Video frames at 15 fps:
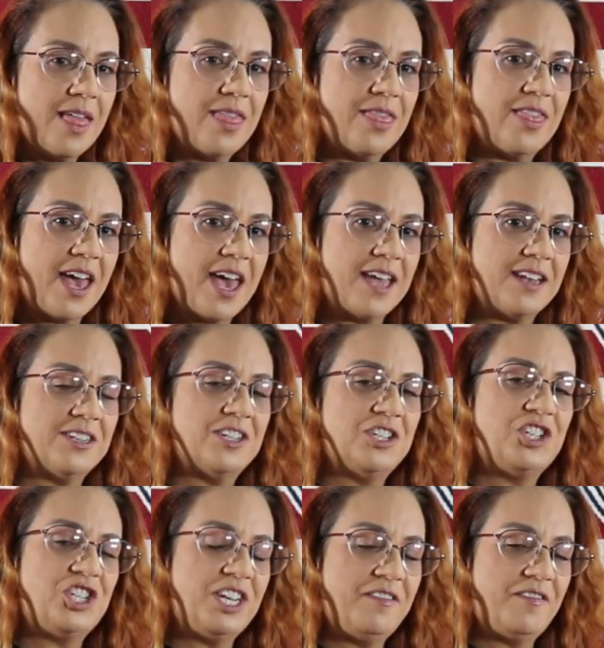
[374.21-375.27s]
that
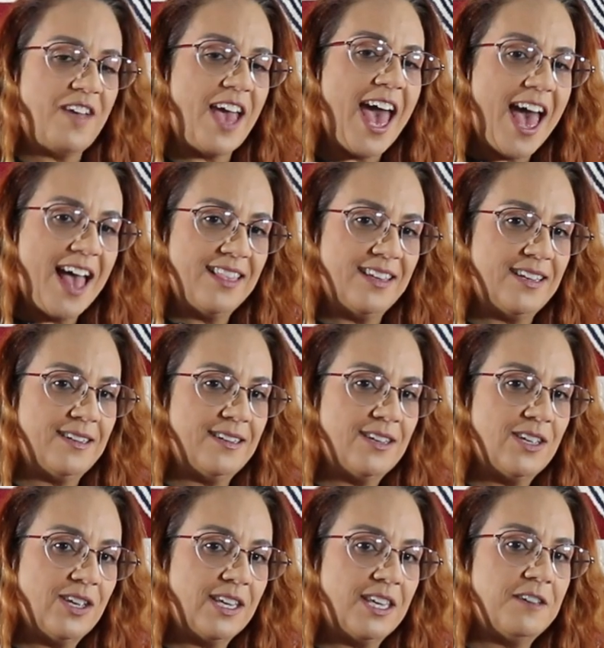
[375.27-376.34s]
Chief Allen
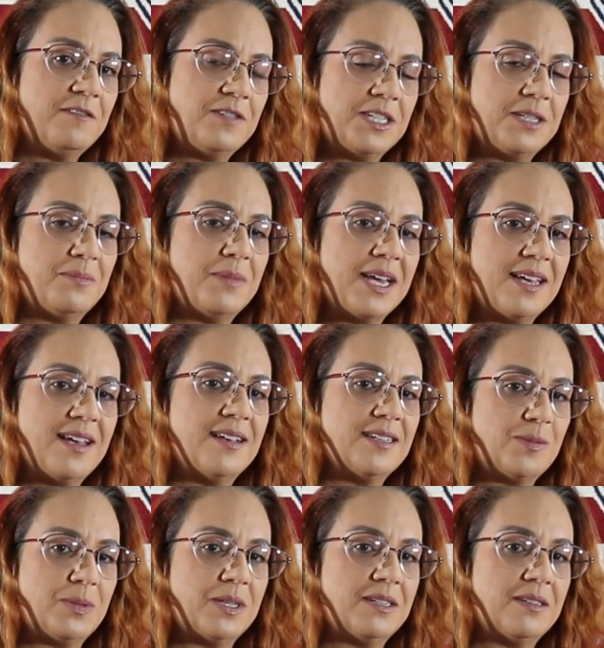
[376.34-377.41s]
gifted my
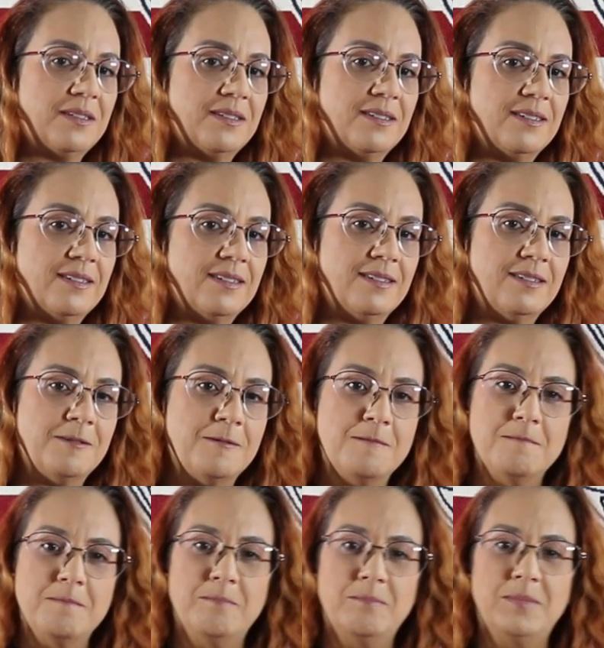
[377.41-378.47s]
husband,
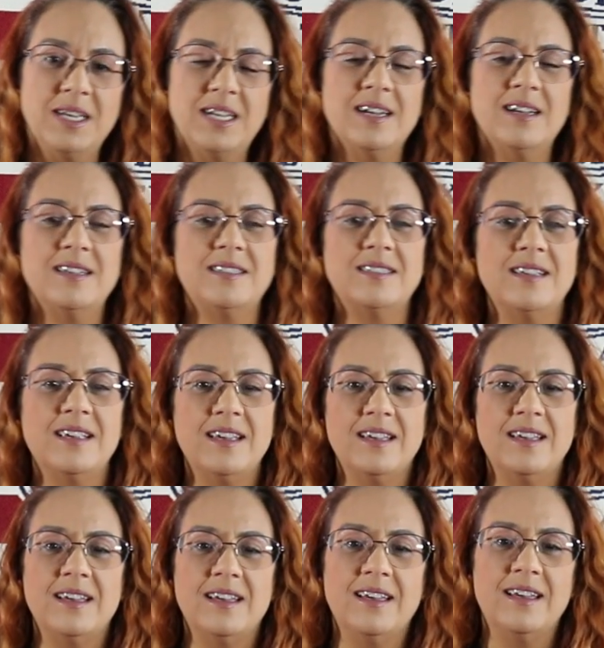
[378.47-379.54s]
because
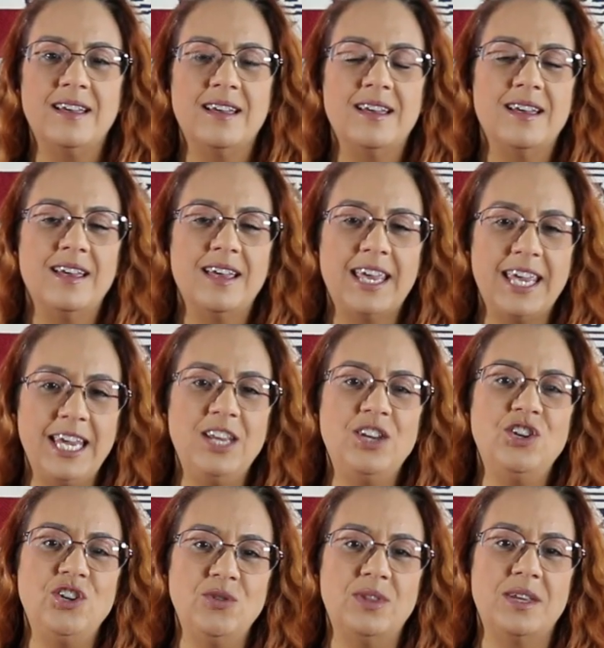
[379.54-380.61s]
he
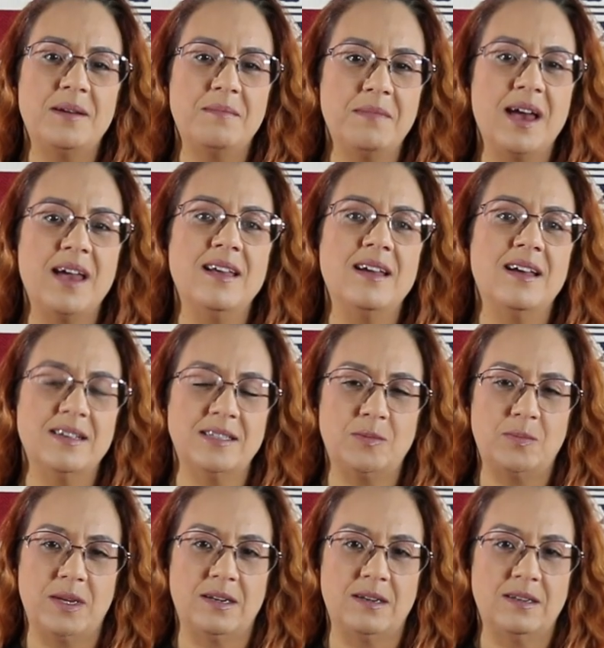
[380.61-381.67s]
knew that my
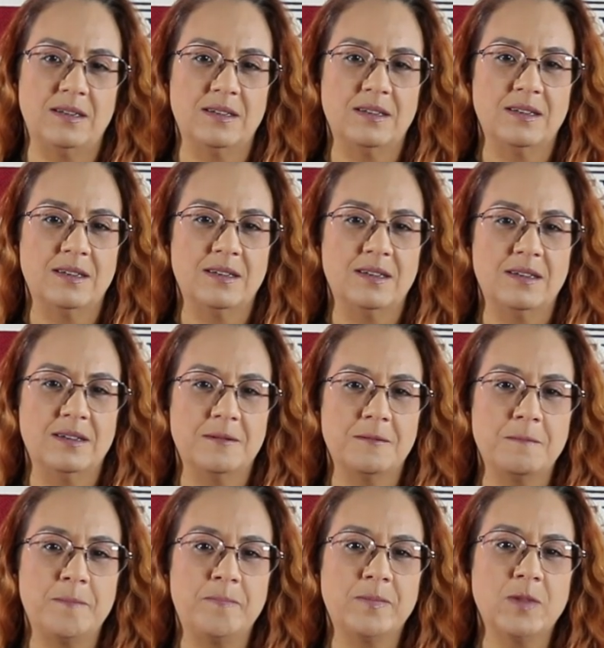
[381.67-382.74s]
husband
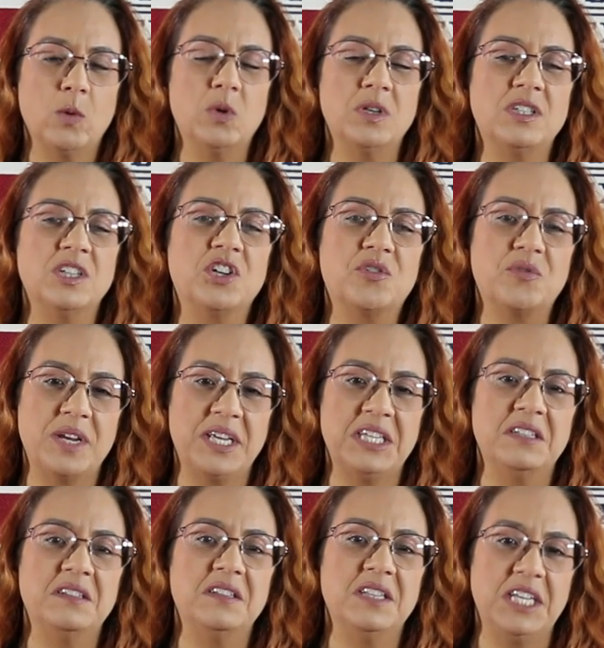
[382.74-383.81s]
was a great
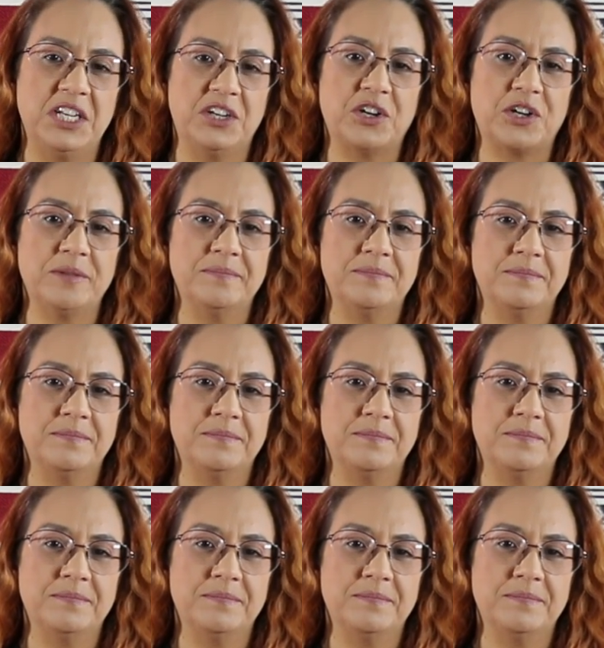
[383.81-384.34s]
leader.